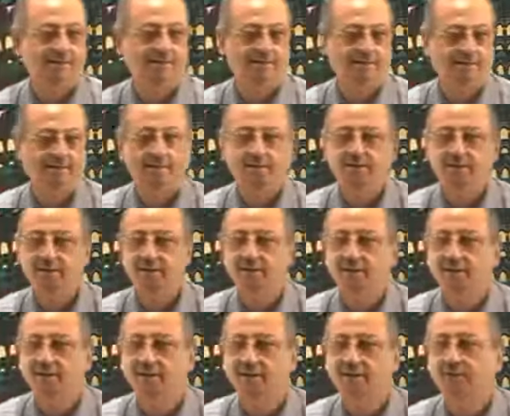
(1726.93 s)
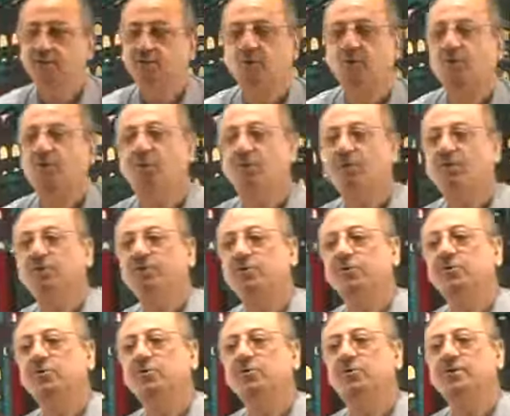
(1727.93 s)
Okay, so what were
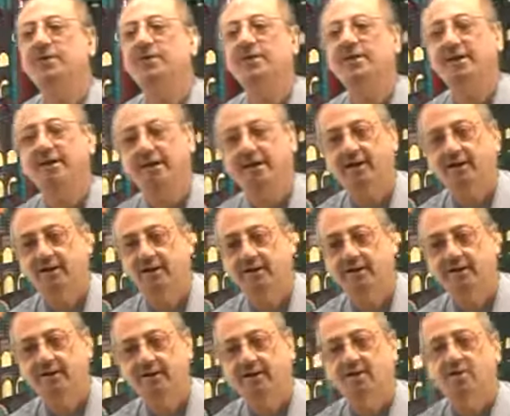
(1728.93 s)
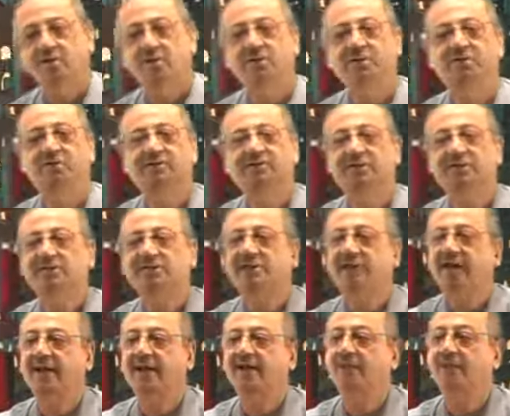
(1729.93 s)
you doing here? We were just
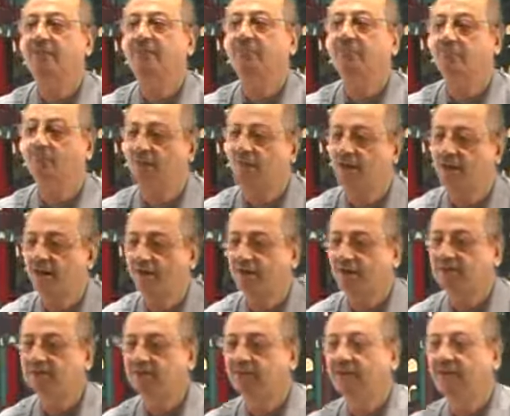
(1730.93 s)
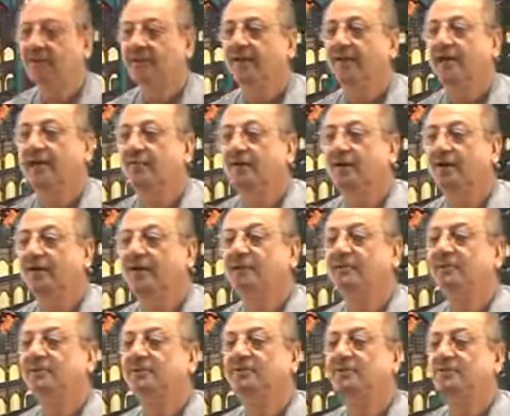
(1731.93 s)
adding pronouns. And what are
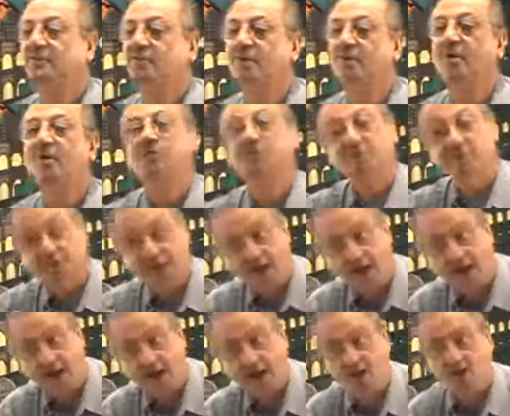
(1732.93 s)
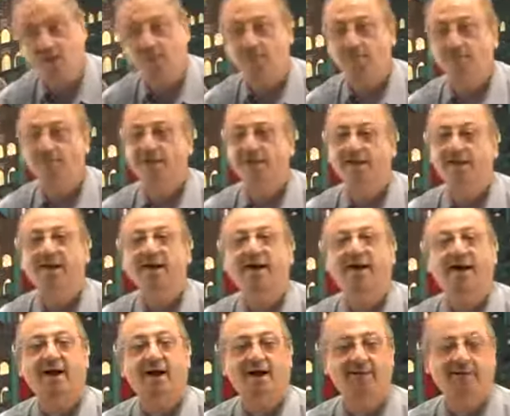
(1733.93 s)
these pronouns now?
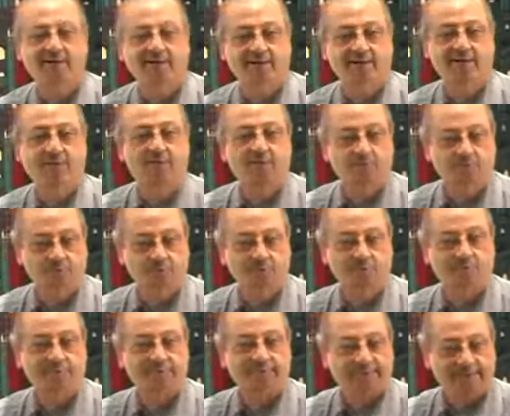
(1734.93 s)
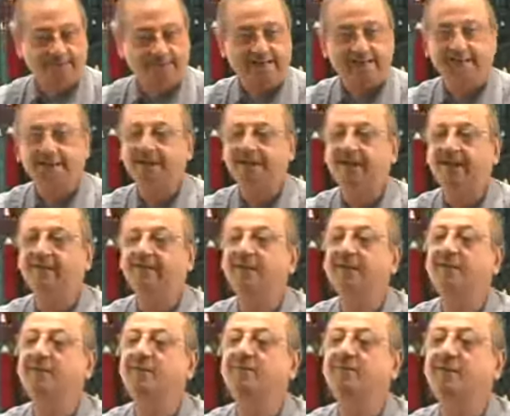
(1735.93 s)
Either if you put with inna, then
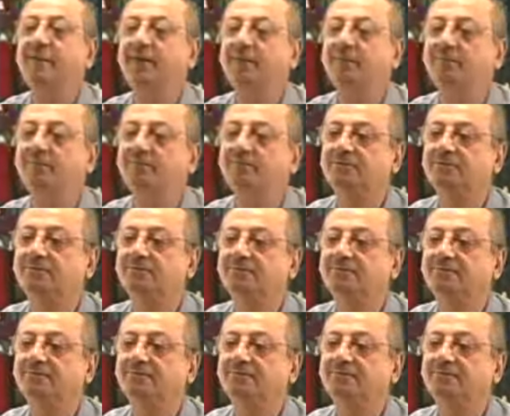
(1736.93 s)
it becomes